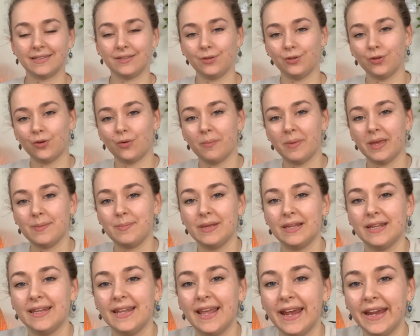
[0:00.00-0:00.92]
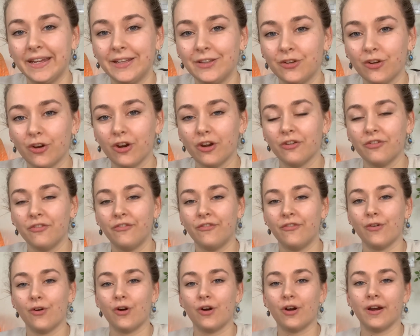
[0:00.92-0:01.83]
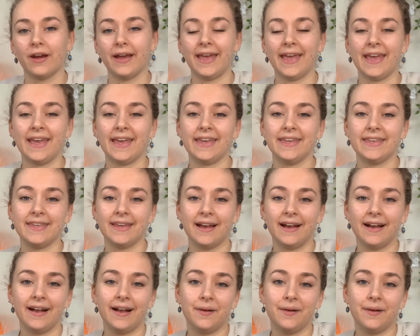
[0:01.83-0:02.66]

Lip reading: you know, maybe later for a